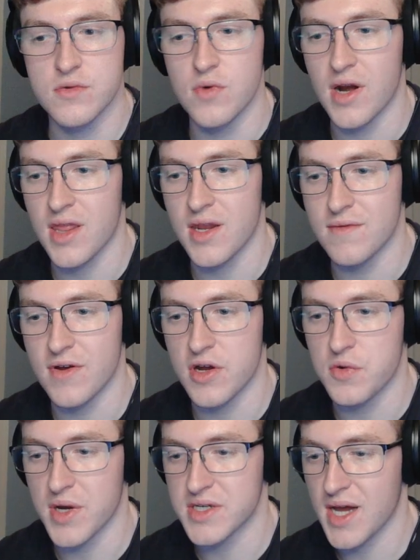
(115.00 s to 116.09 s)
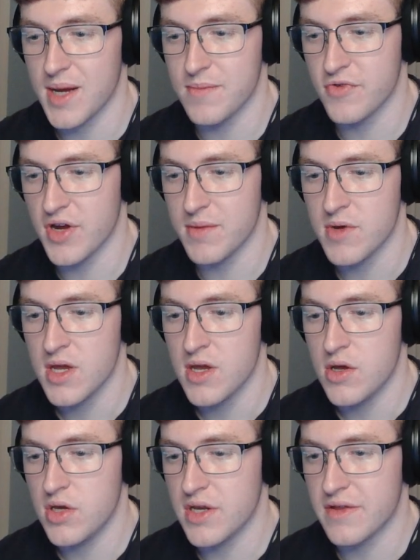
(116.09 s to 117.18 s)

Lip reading: you wanted in a very quick time frame. You can